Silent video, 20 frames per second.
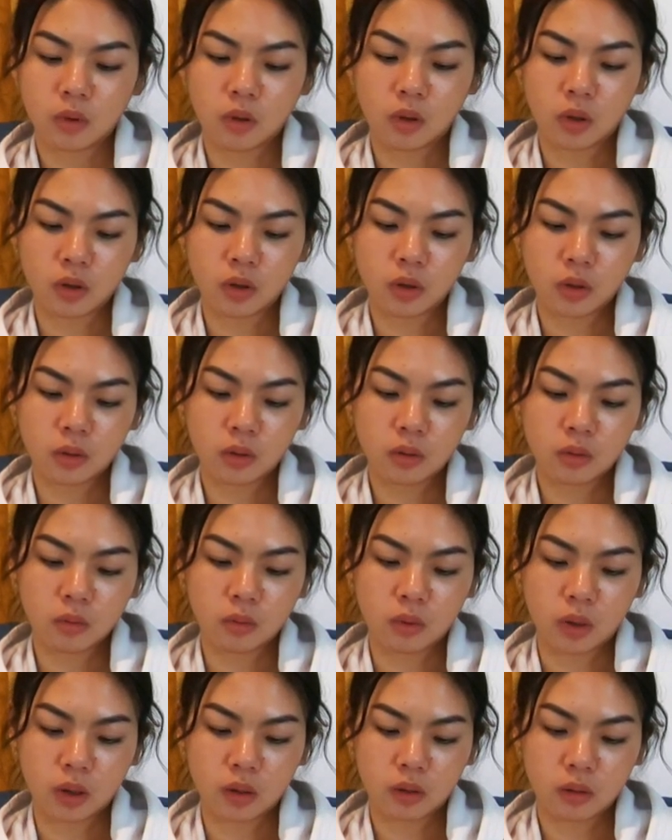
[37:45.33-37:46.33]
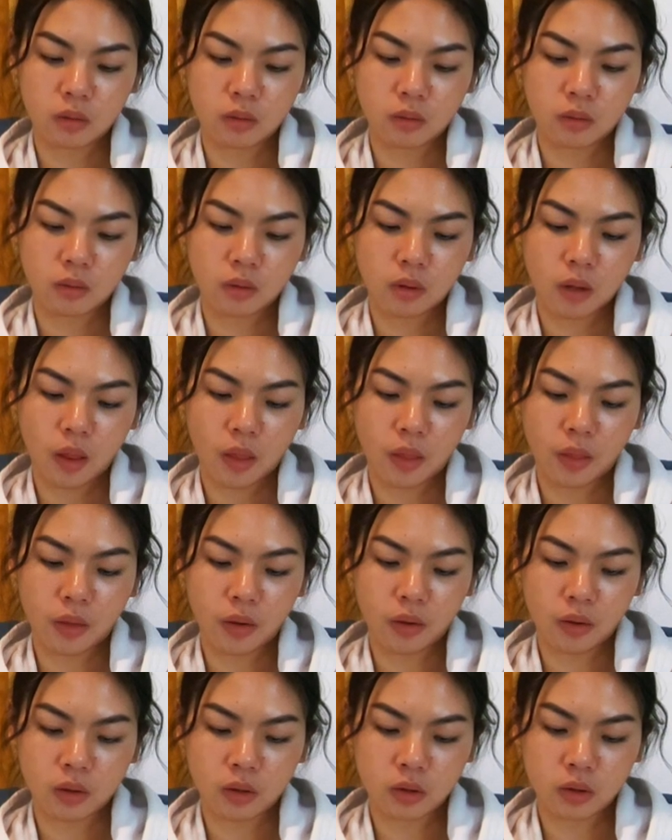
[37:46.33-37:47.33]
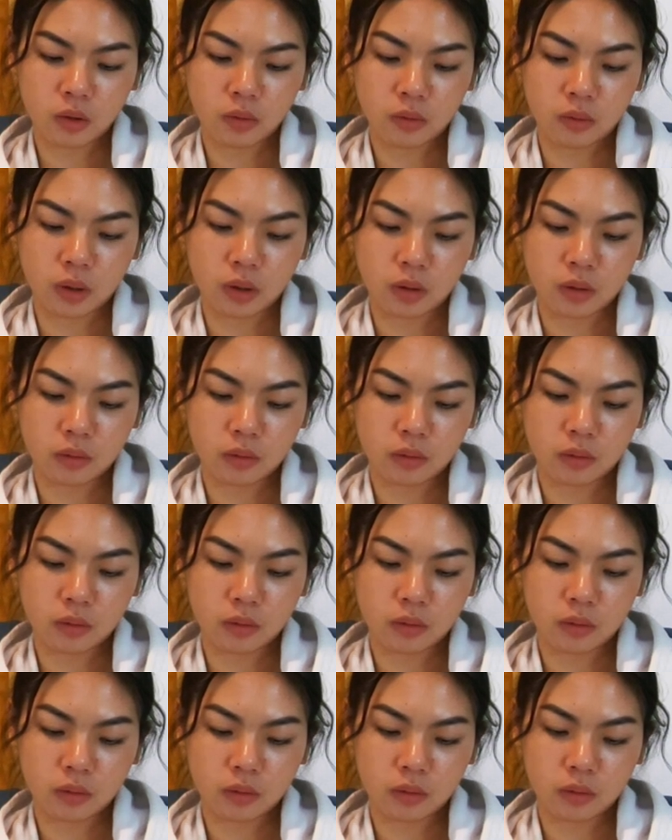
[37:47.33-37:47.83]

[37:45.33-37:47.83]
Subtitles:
Other one. The other one.